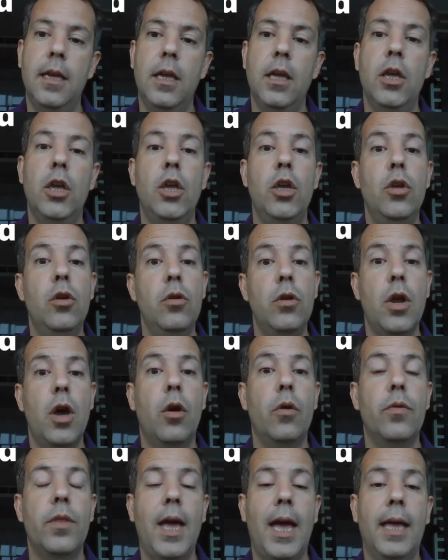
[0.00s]
You know
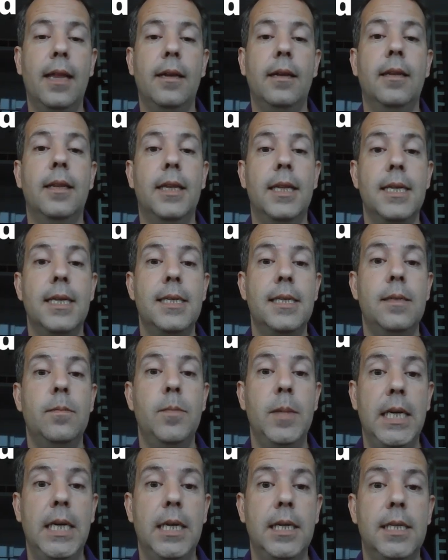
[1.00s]
that this
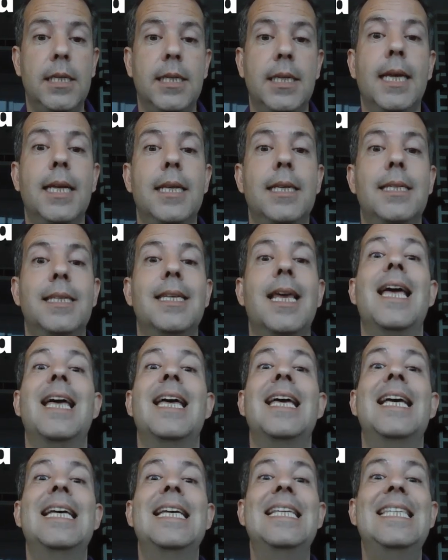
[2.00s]
means it's
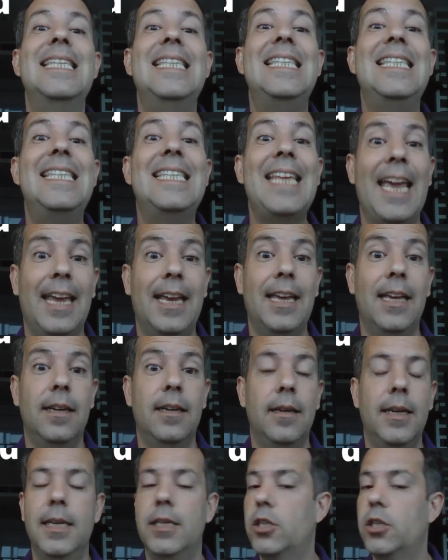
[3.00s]
second.
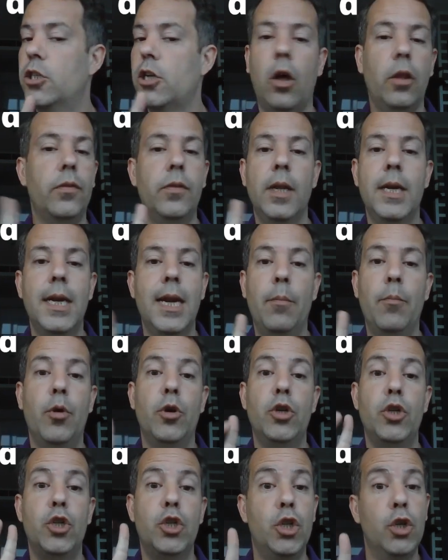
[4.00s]
It's not the number
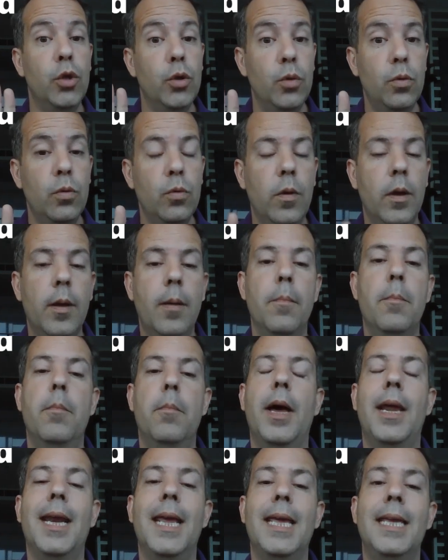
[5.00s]
2, but
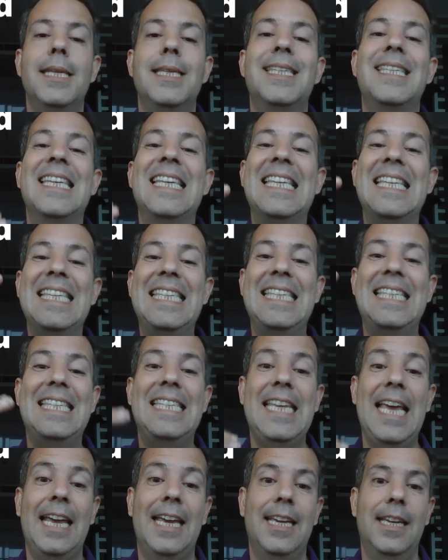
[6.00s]
it's
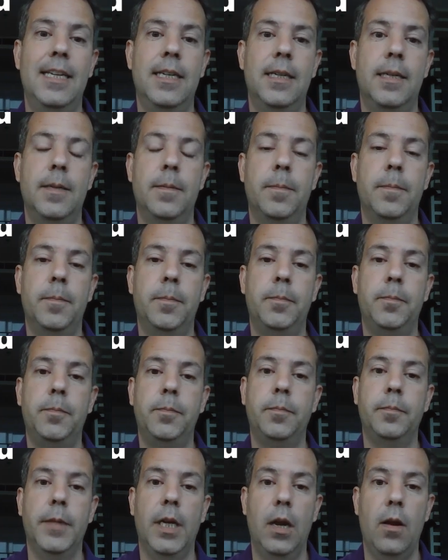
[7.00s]
second.
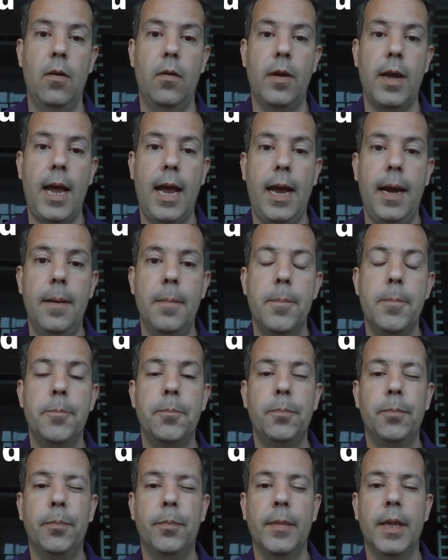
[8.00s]
Okay?
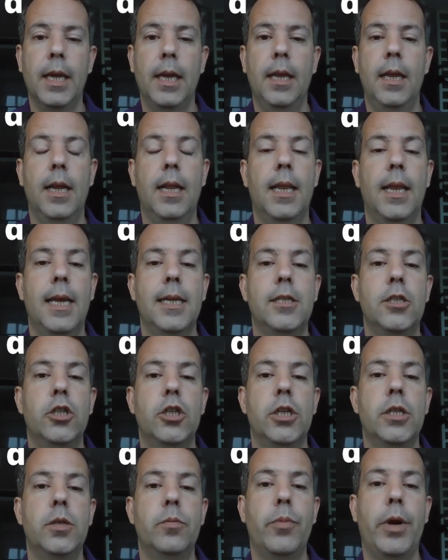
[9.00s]
Let's just
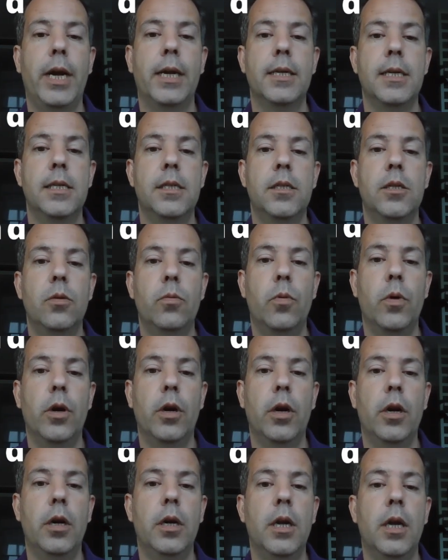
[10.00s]
practice the
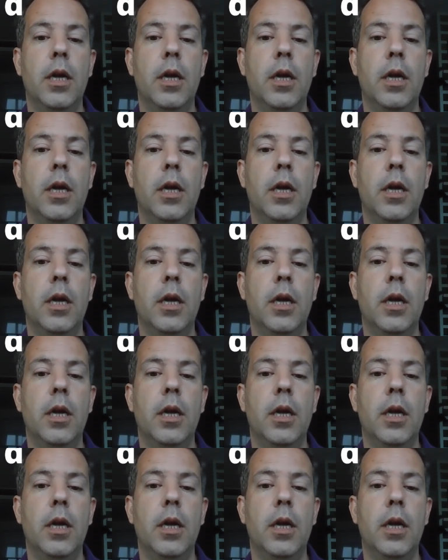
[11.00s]
word.